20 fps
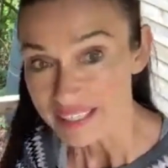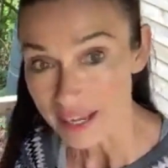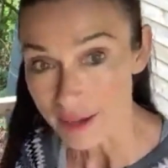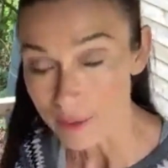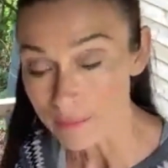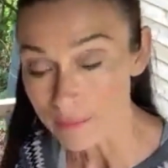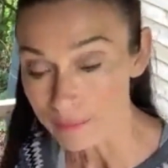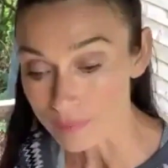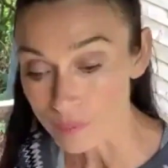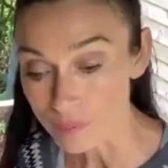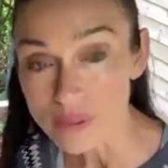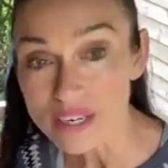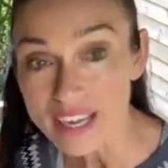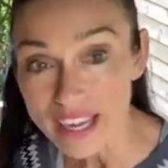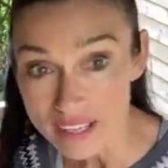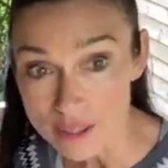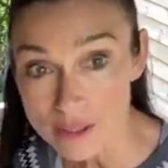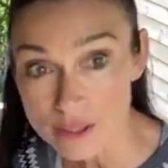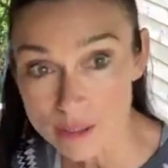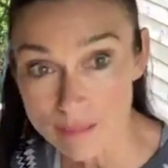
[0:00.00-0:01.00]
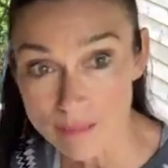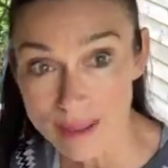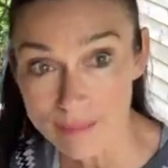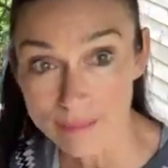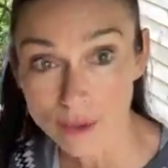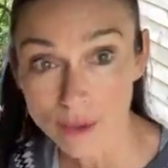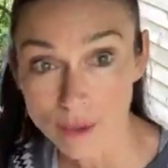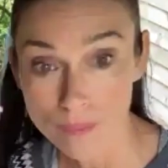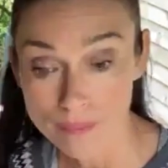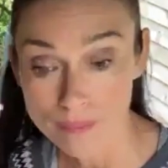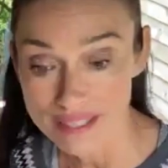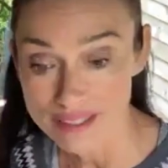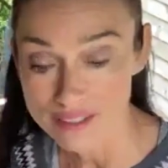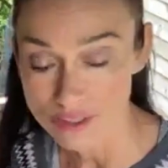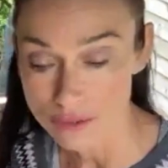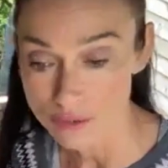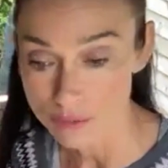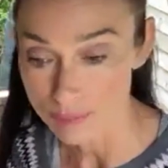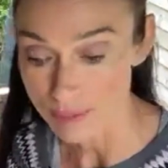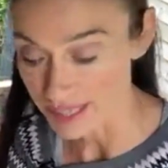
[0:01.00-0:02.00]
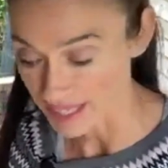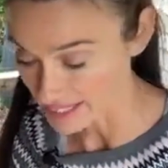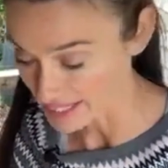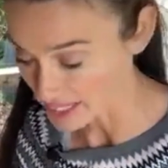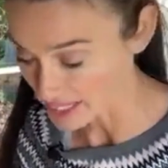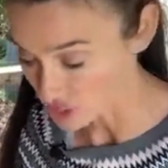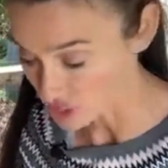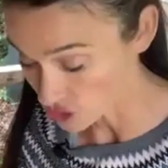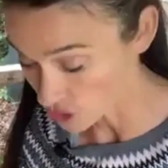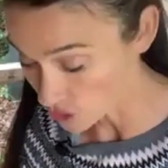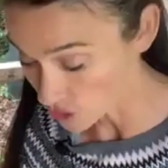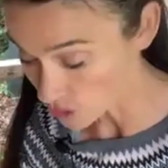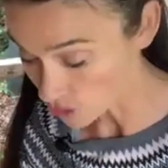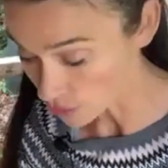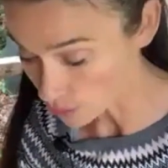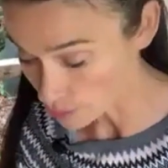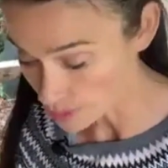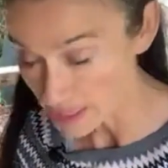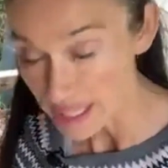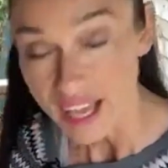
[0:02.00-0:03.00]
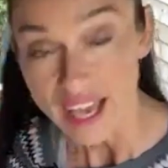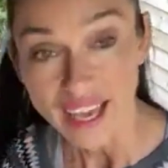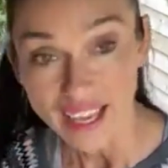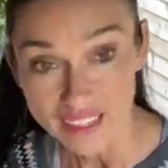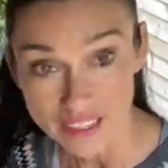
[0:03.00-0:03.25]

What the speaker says: Now, when I used to make my homemade toothpaste in tubes,